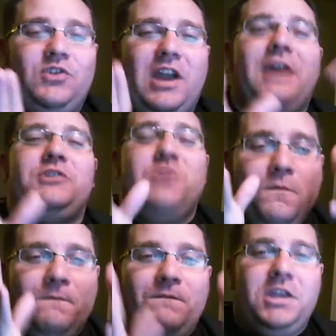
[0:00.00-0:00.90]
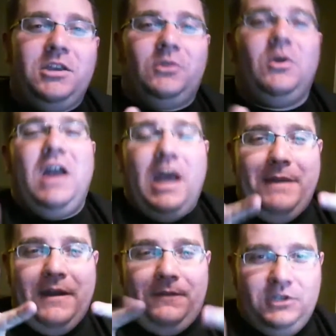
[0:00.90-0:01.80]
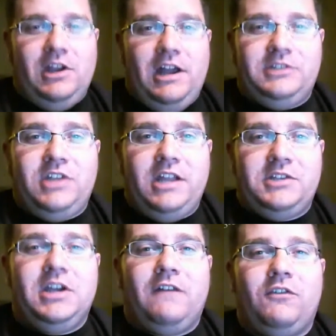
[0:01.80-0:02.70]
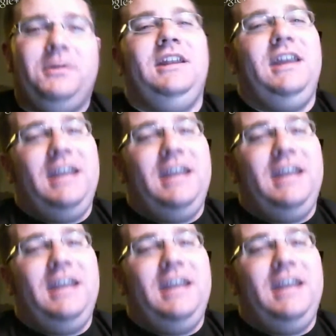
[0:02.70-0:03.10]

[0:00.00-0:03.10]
to describe how you feel about the United States government,